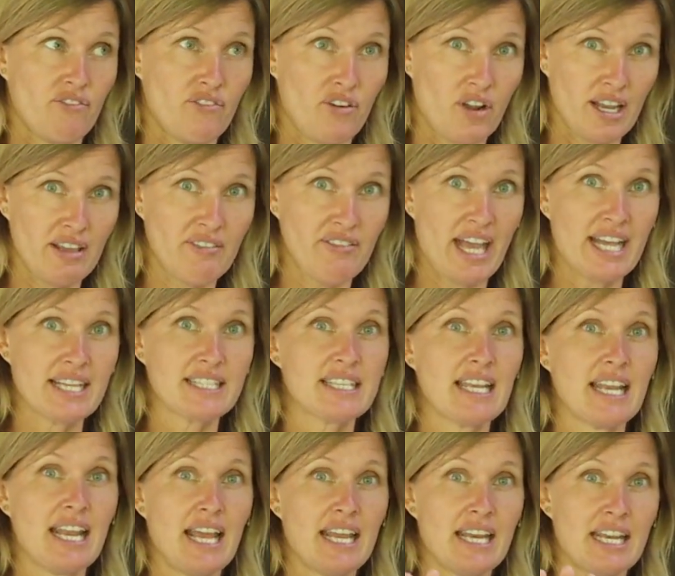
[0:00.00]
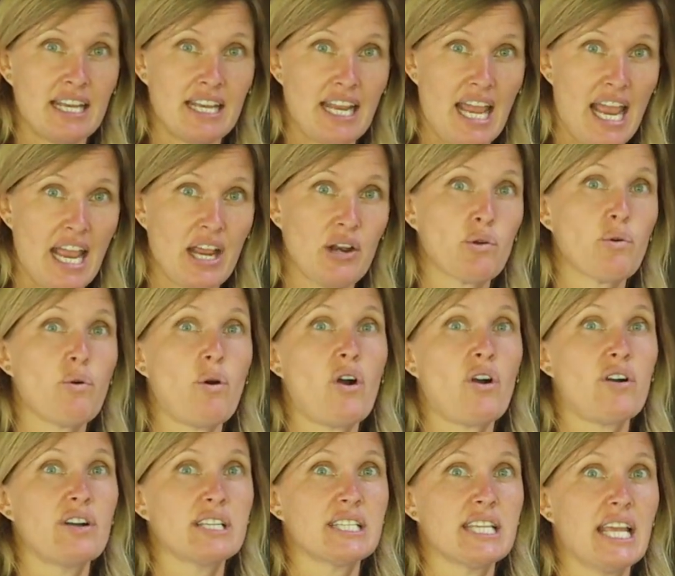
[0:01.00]
fully vaccinated and
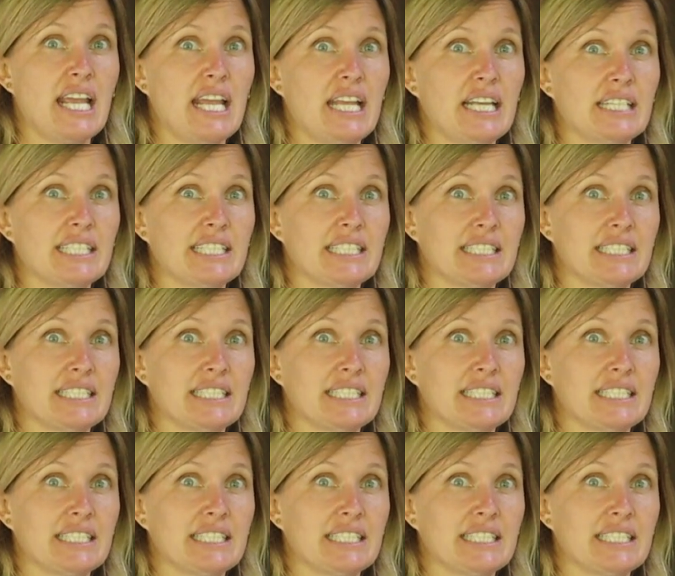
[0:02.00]
quarantine.